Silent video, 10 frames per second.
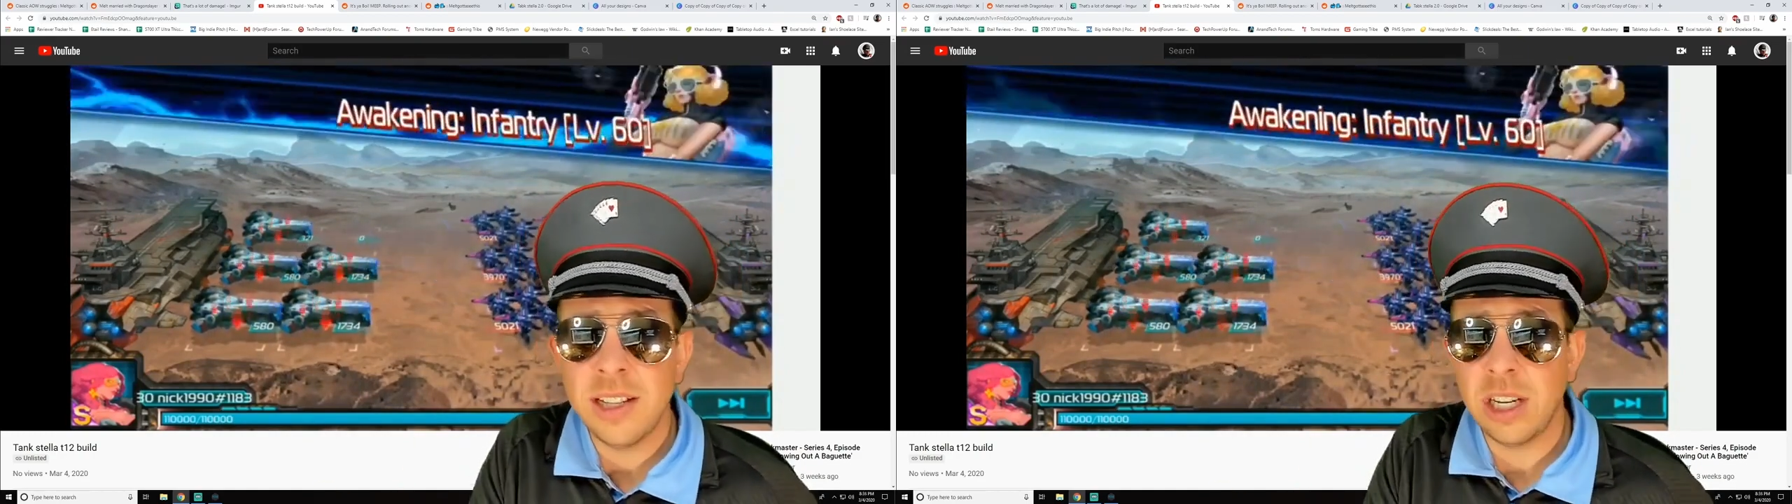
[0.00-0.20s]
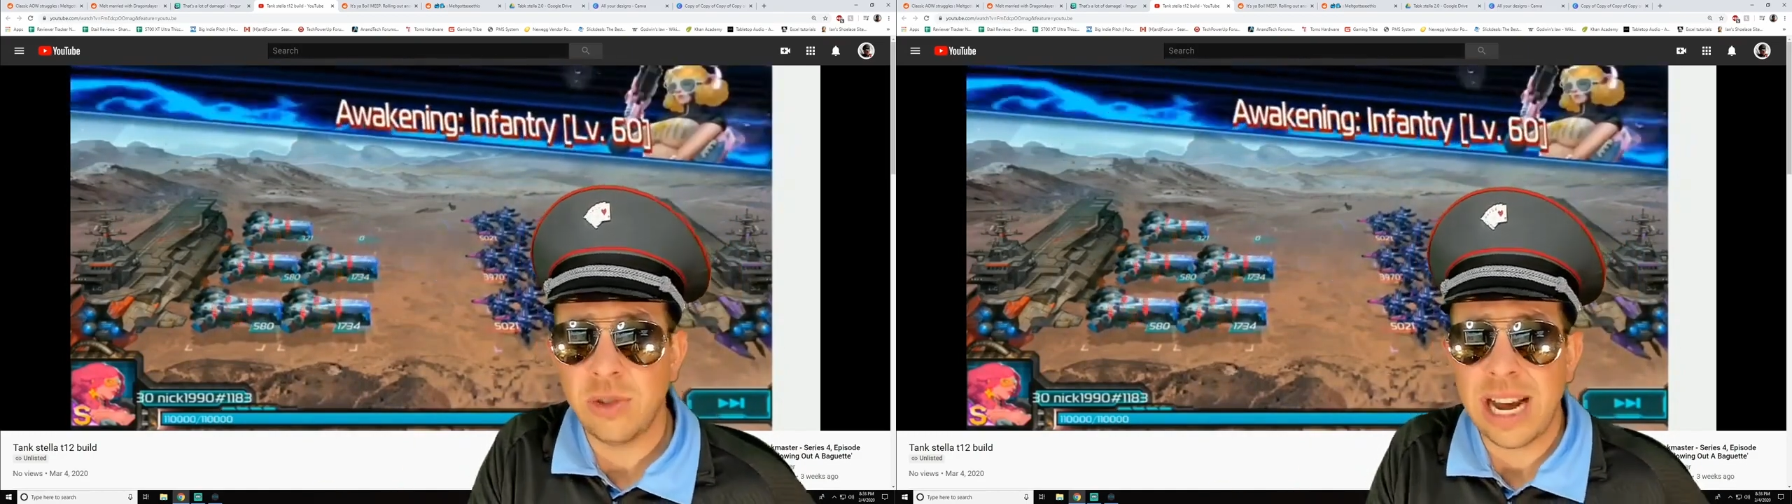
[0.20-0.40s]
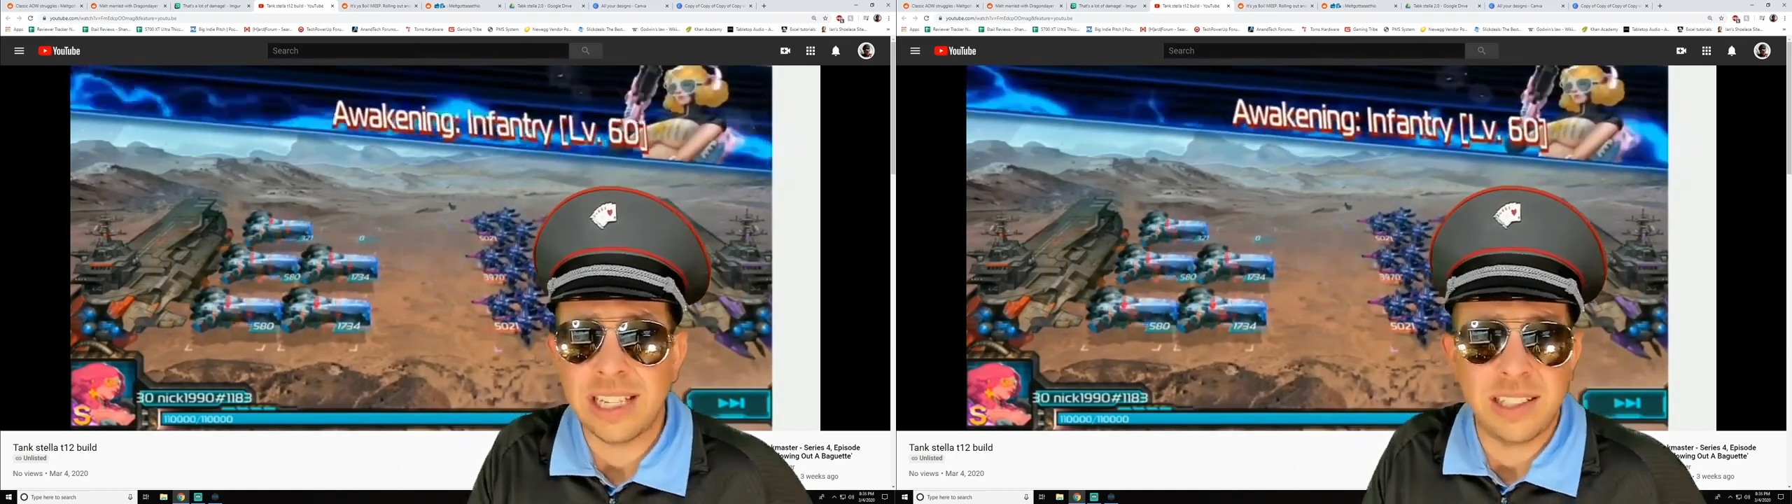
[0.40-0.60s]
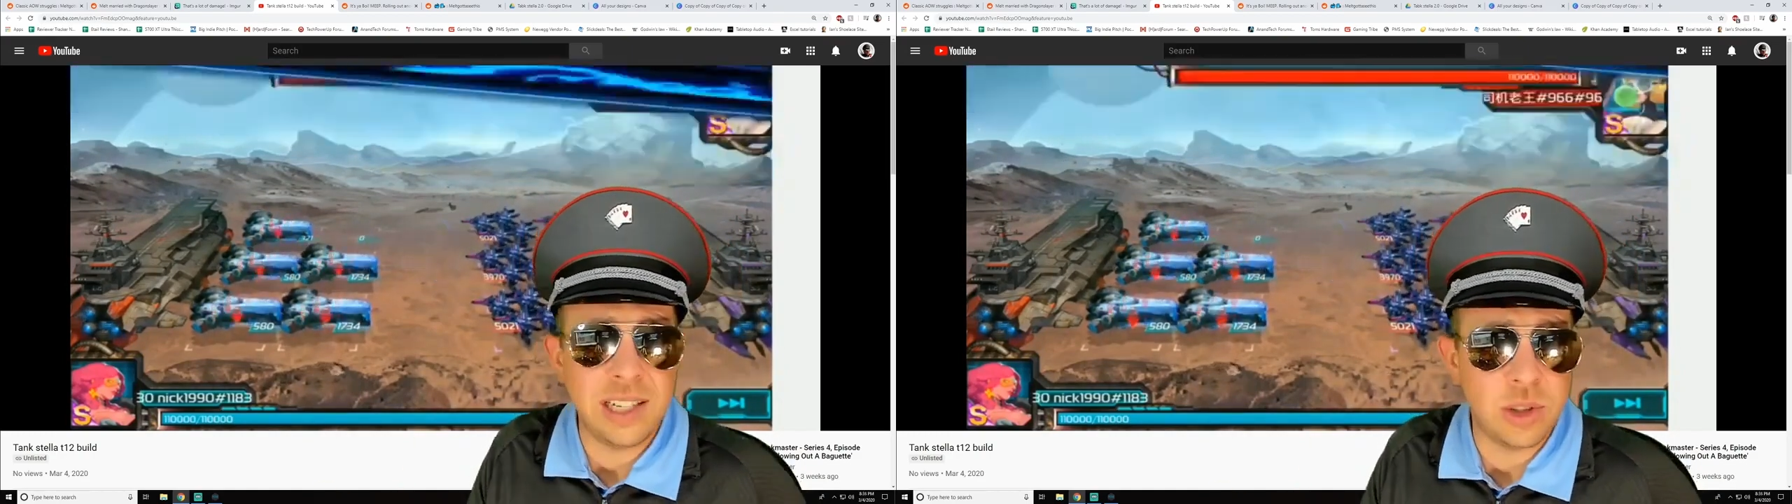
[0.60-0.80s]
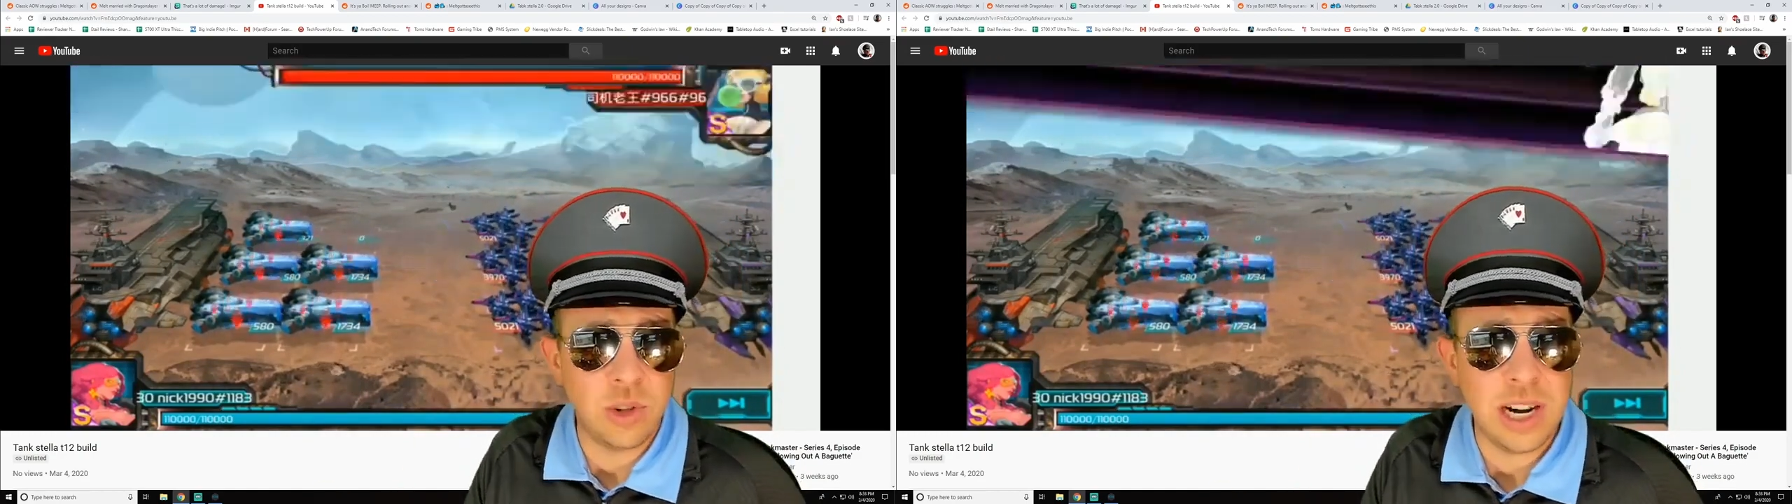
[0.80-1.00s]
that Dragon Slayer
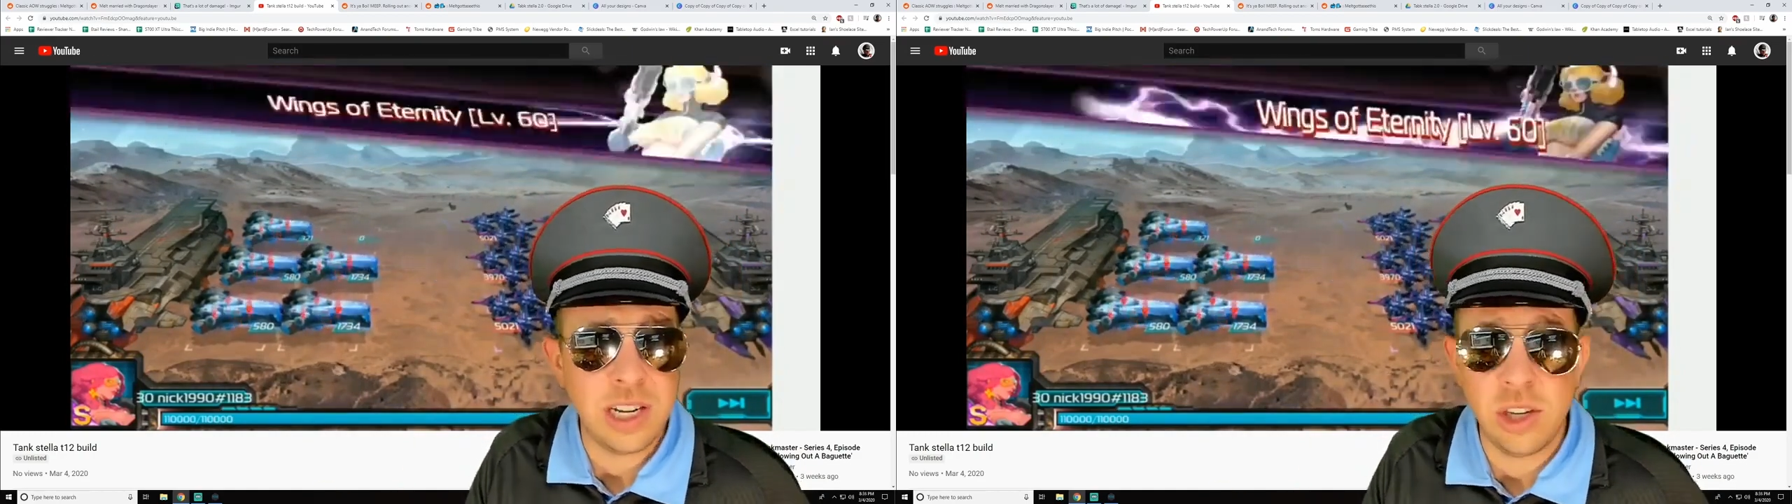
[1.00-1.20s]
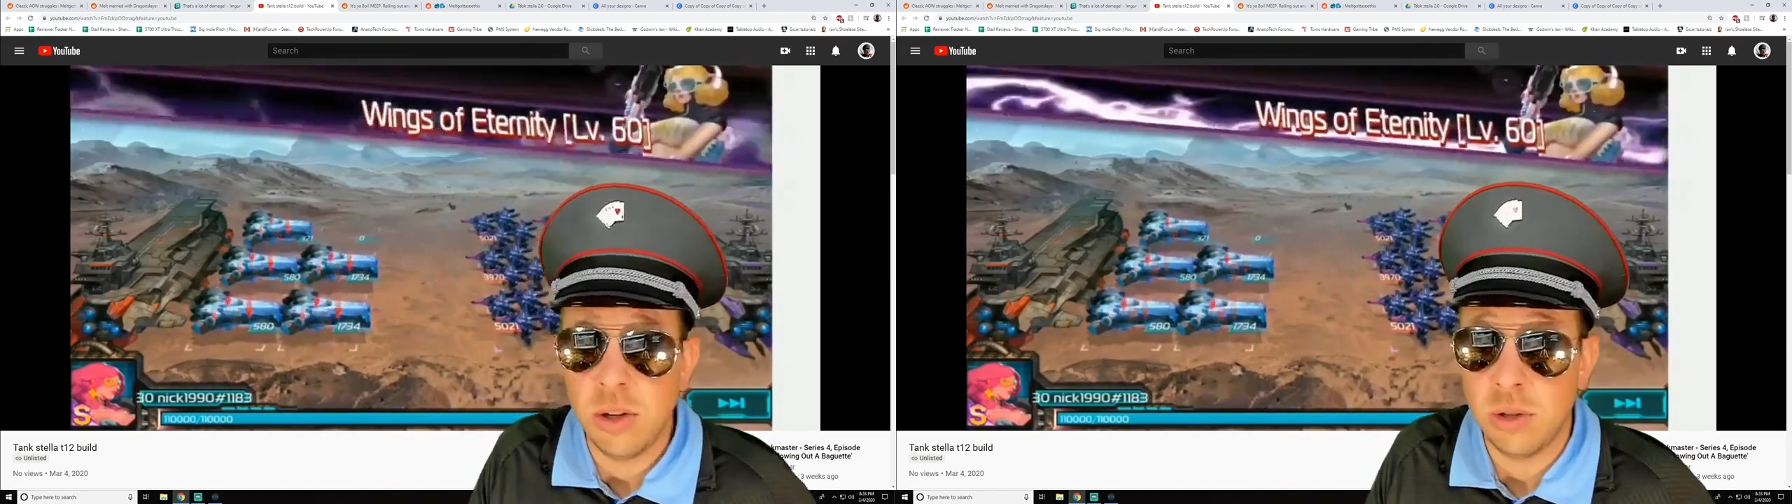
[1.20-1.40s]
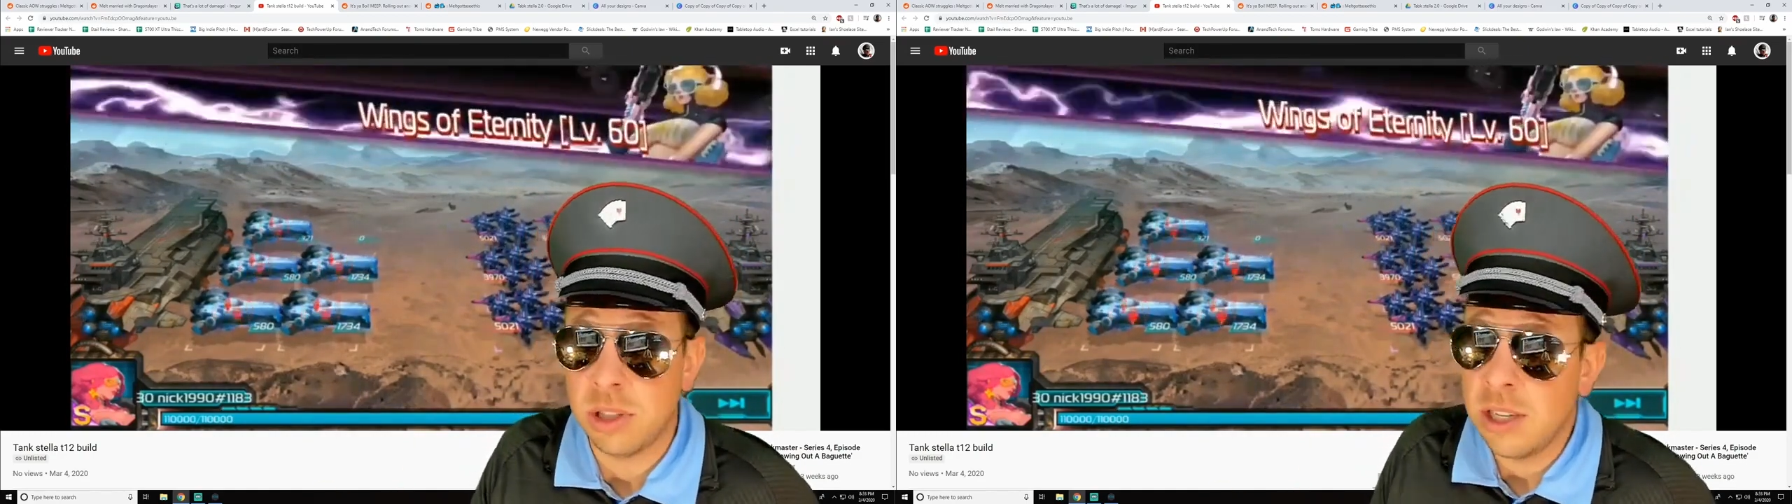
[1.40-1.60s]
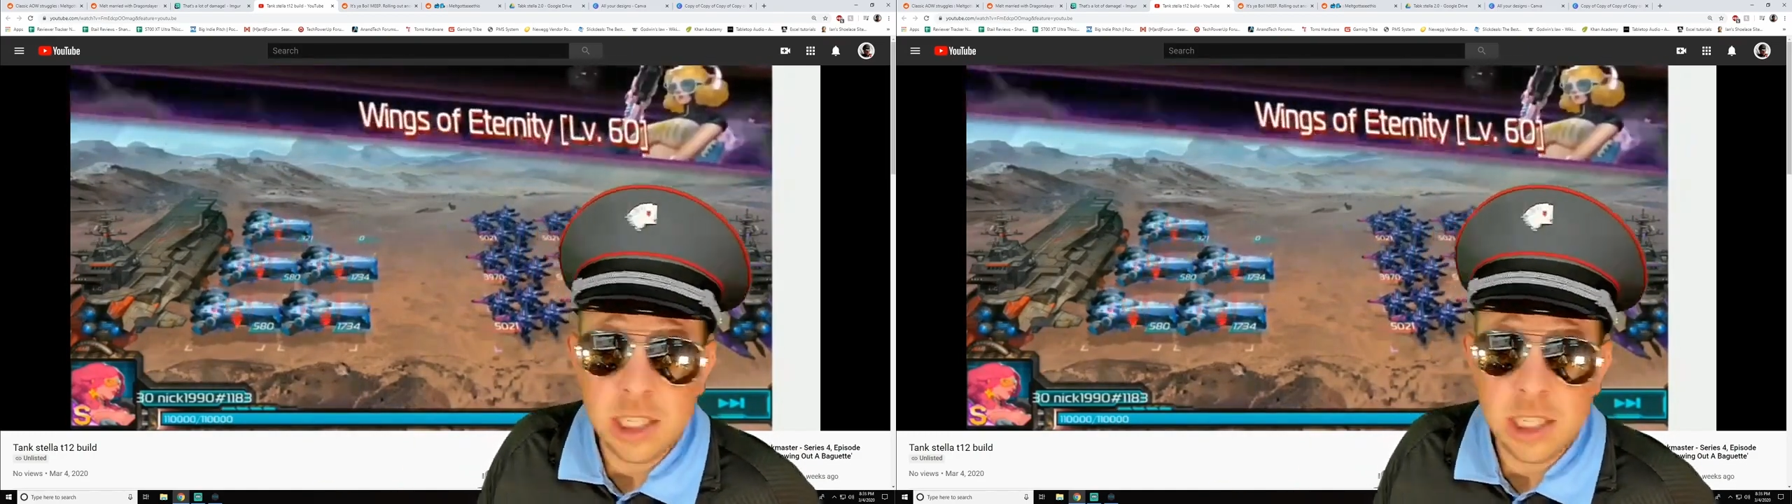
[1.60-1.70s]
is trying to use